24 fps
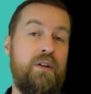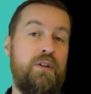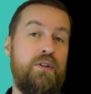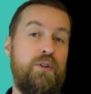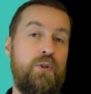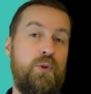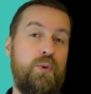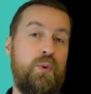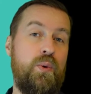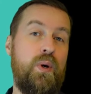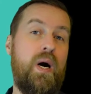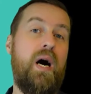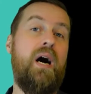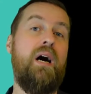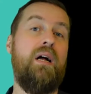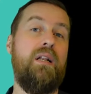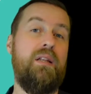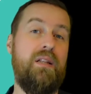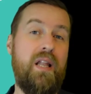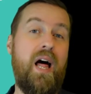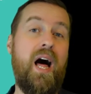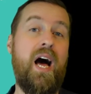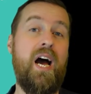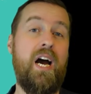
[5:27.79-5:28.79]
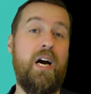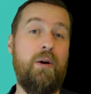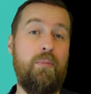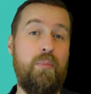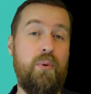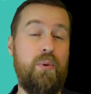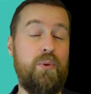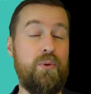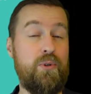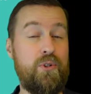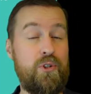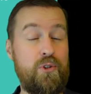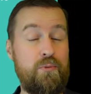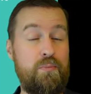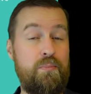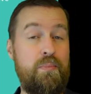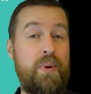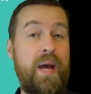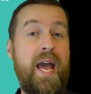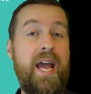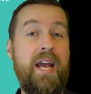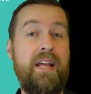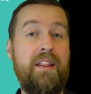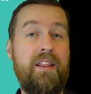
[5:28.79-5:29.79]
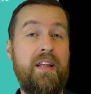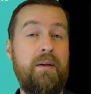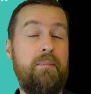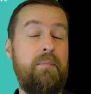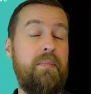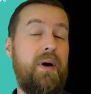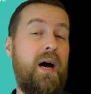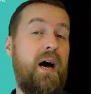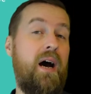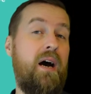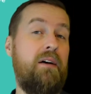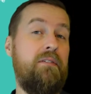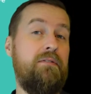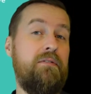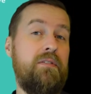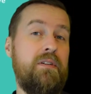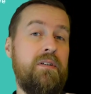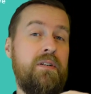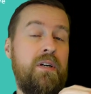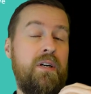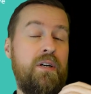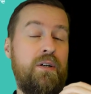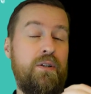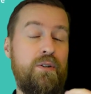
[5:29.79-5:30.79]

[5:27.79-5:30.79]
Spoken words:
you are liable to pay them after